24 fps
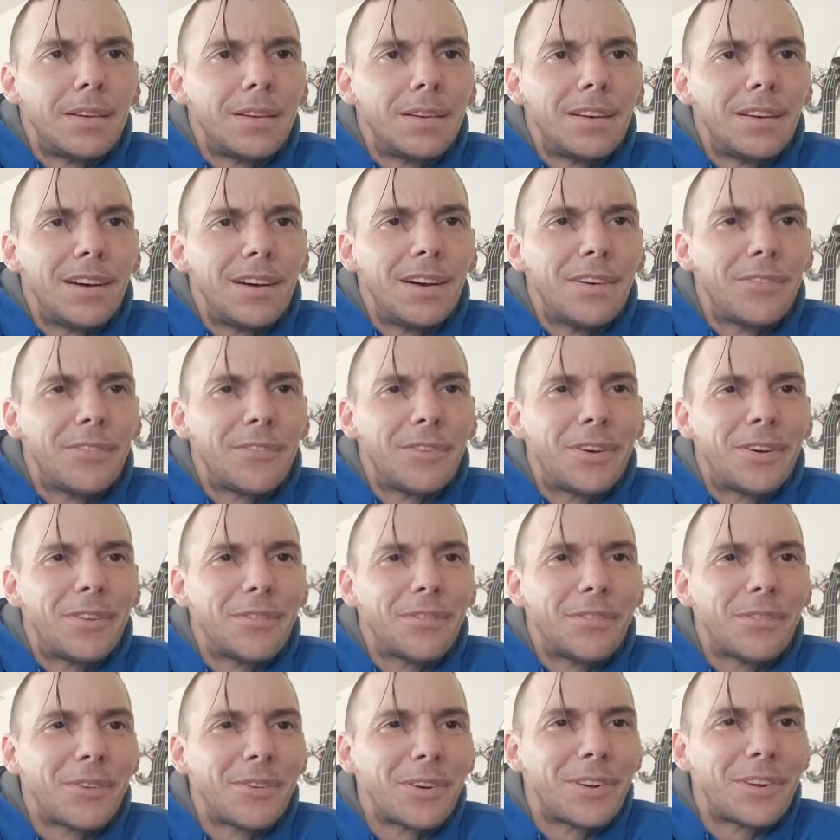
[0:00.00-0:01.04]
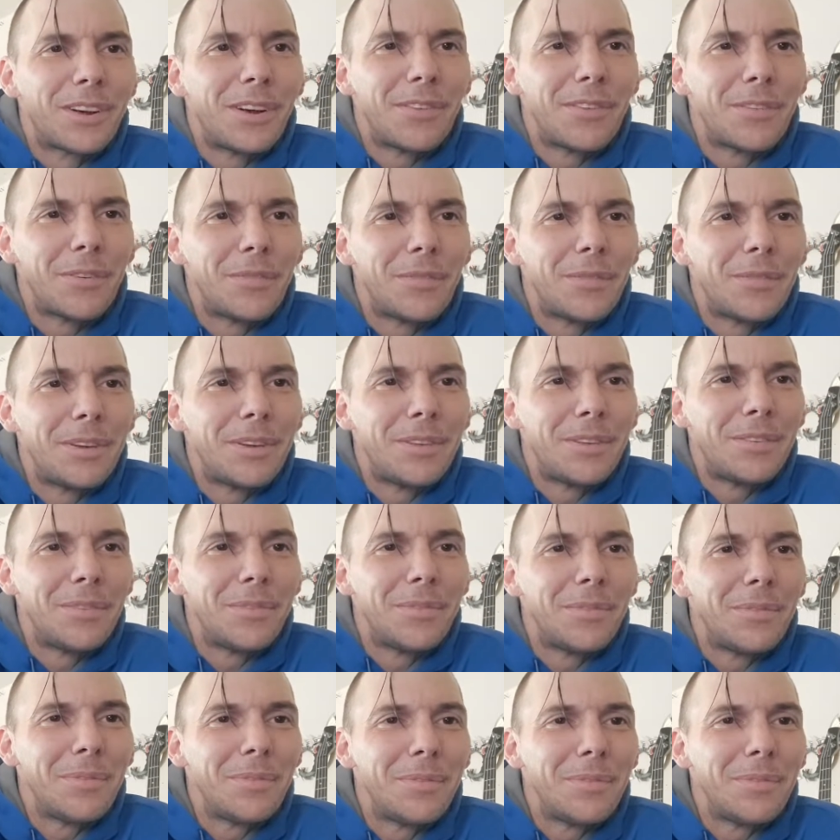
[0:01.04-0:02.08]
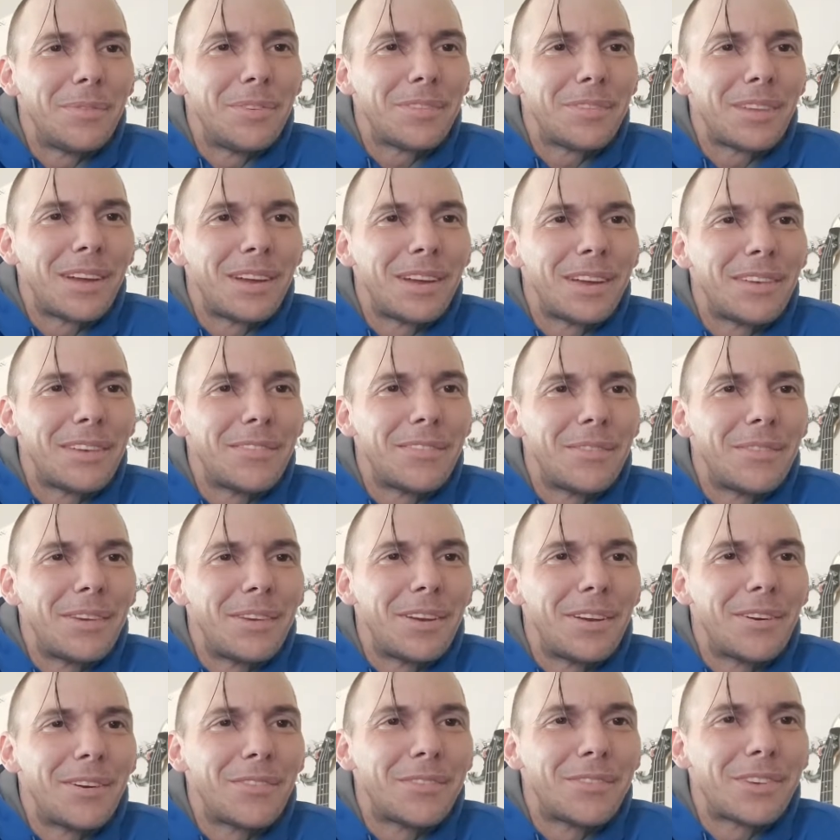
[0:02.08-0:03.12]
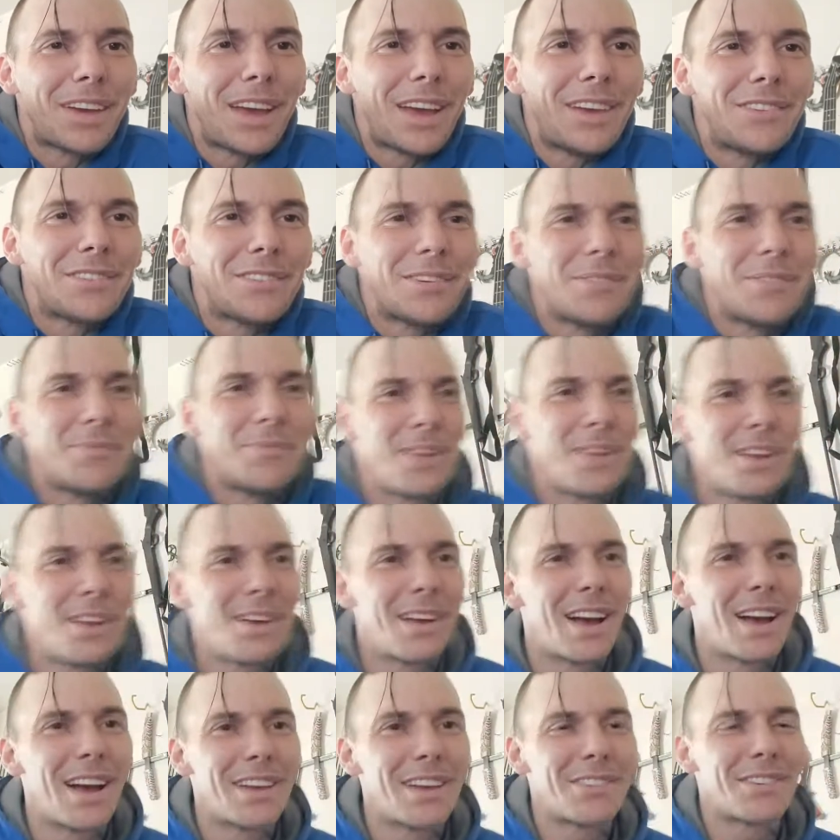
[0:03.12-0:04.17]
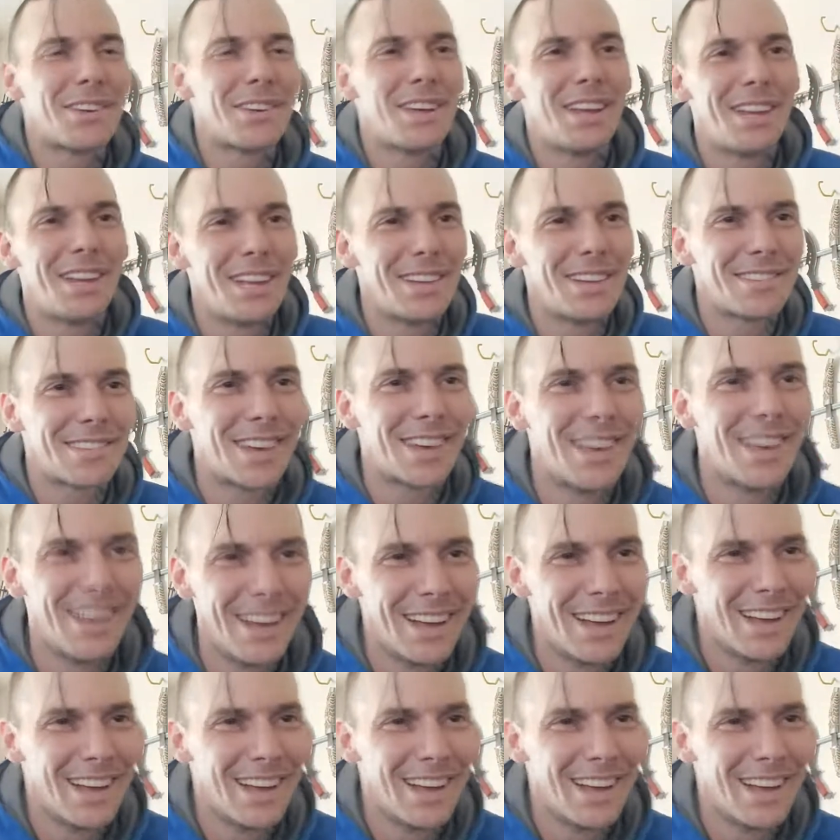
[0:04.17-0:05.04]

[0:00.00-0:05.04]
For government. He's not giving me a notification. Being gosh, idiots. Yeah,